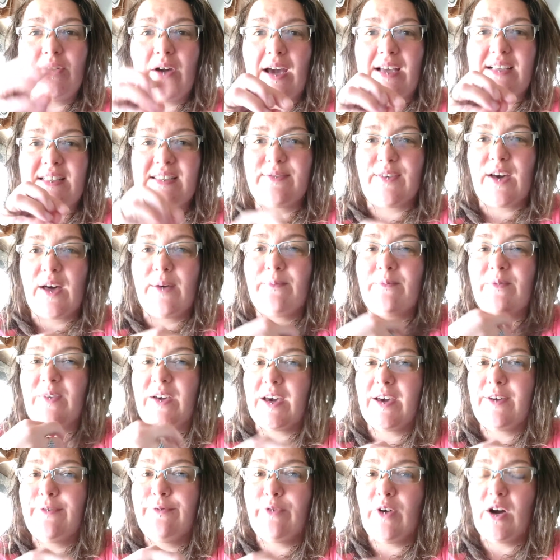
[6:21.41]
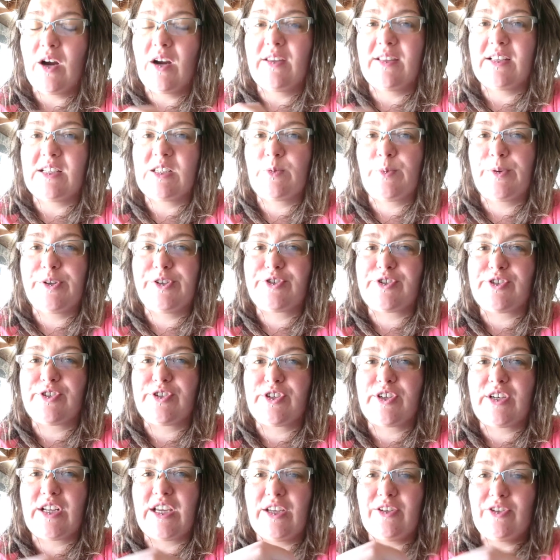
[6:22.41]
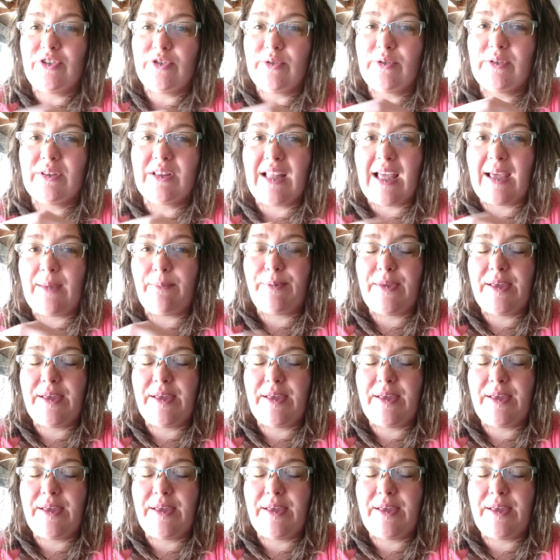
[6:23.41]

guys have come very far in the spiritual journey and you don't let